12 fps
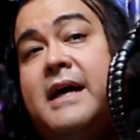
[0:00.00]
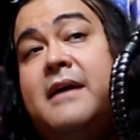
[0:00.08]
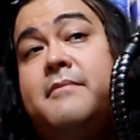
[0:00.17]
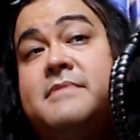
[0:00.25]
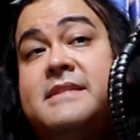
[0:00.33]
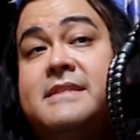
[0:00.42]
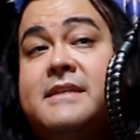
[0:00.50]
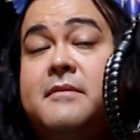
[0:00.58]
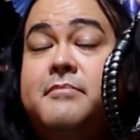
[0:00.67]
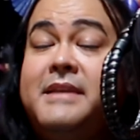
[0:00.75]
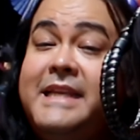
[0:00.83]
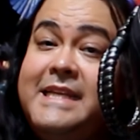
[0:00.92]
I'm
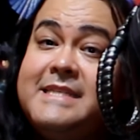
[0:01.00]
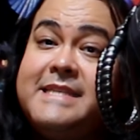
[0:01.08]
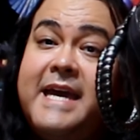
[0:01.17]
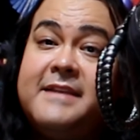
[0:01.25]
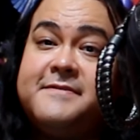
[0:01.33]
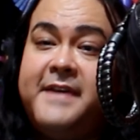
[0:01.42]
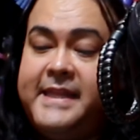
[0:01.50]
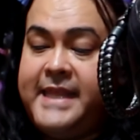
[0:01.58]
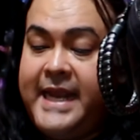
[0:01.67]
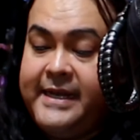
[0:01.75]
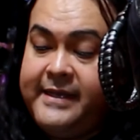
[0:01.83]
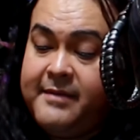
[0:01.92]
completely satisfied
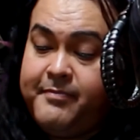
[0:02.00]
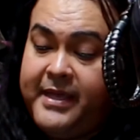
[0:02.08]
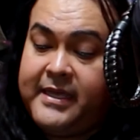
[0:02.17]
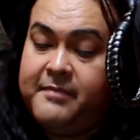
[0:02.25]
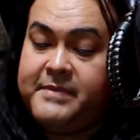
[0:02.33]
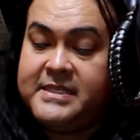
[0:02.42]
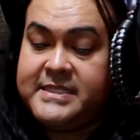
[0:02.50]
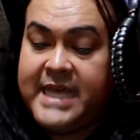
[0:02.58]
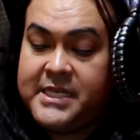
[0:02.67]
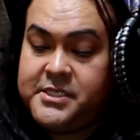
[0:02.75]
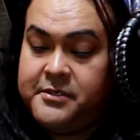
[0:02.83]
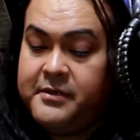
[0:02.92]
that I did pick up this
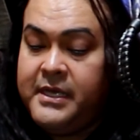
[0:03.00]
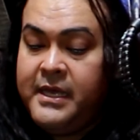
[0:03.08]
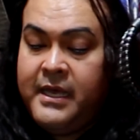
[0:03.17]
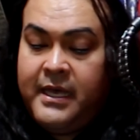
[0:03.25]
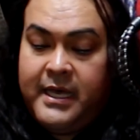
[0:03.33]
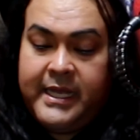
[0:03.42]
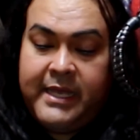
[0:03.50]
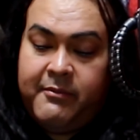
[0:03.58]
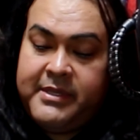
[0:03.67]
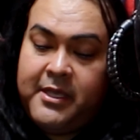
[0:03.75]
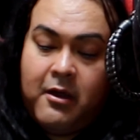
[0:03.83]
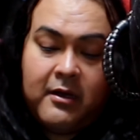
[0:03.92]
statue. Again,
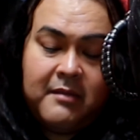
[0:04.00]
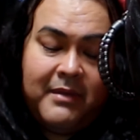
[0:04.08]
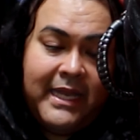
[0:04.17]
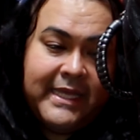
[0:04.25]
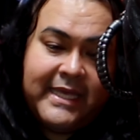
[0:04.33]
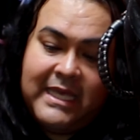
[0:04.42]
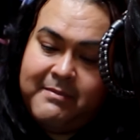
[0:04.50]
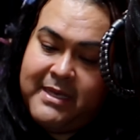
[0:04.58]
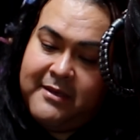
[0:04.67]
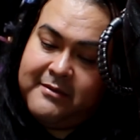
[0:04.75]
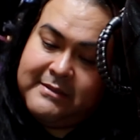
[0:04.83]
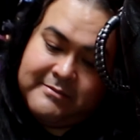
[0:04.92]
when the Arkham line came
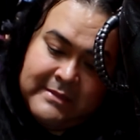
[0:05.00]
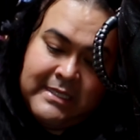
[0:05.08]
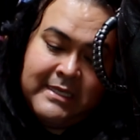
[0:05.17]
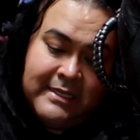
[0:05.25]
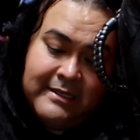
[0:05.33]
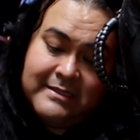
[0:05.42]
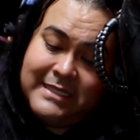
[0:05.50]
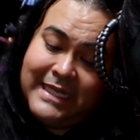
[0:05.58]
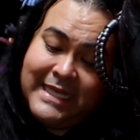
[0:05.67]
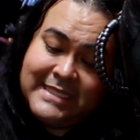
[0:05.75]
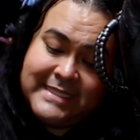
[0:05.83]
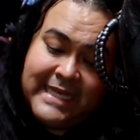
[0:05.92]
out, there's a
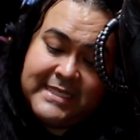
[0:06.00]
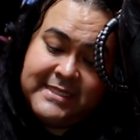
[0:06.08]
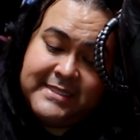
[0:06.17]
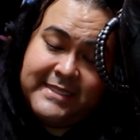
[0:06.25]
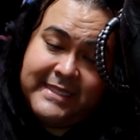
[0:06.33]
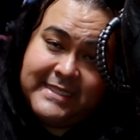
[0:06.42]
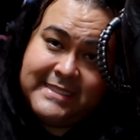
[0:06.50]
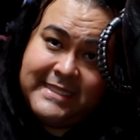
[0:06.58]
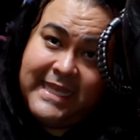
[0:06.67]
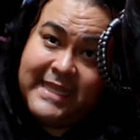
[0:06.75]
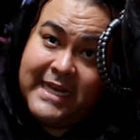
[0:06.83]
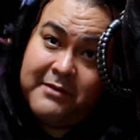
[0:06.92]
lot of statues to this
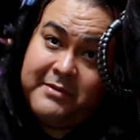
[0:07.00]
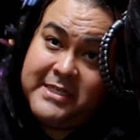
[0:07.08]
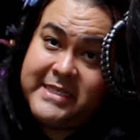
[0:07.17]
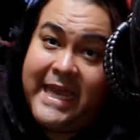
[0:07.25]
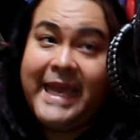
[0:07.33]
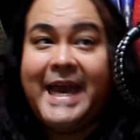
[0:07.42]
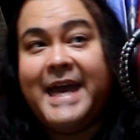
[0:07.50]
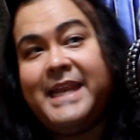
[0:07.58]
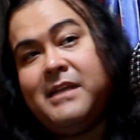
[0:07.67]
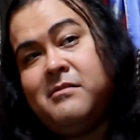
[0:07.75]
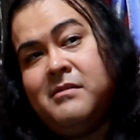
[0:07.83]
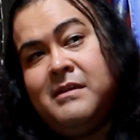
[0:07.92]
day that I wish I had
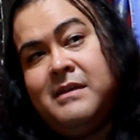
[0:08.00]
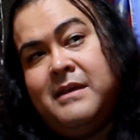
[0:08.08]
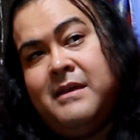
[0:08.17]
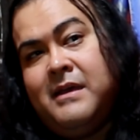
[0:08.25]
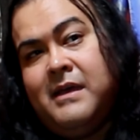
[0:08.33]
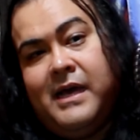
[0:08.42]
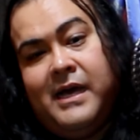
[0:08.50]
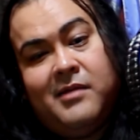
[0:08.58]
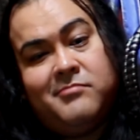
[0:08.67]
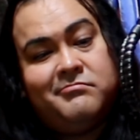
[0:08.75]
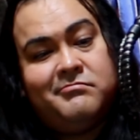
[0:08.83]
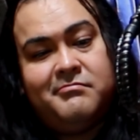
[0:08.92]
gotten.
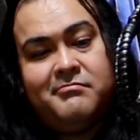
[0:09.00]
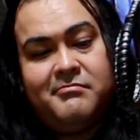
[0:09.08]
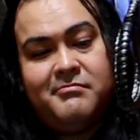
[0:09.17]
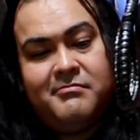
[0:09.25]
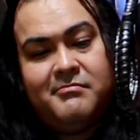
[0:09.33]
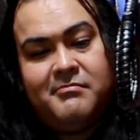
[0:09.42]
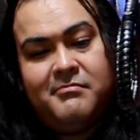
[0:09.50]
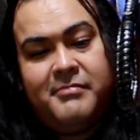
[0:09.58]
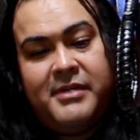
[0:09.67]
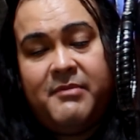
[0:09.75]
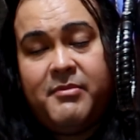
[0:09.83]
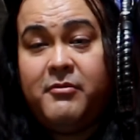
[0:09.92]

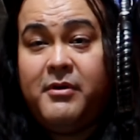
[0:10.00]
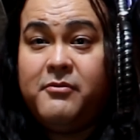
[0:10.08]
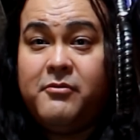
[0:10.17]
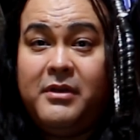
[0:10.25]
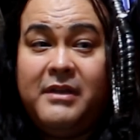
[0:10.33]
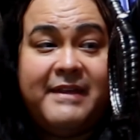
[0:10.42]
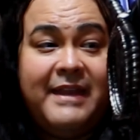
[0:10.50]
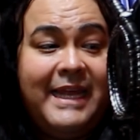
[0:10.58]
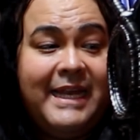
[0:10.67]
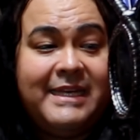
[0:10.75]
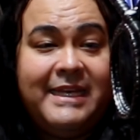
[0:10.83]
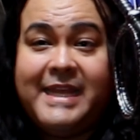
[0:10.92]
But number one rule of
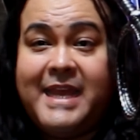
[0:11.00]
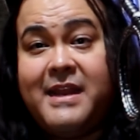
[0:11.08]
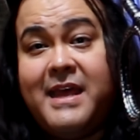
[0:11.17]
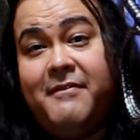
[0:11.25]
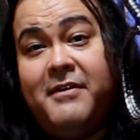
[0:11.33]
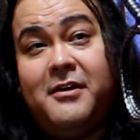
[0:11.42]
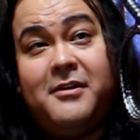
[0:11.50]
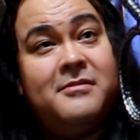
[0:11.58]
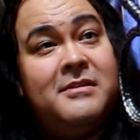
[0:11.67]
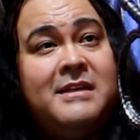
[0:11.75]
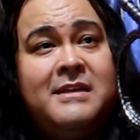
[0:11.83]
collecting, can't have it all.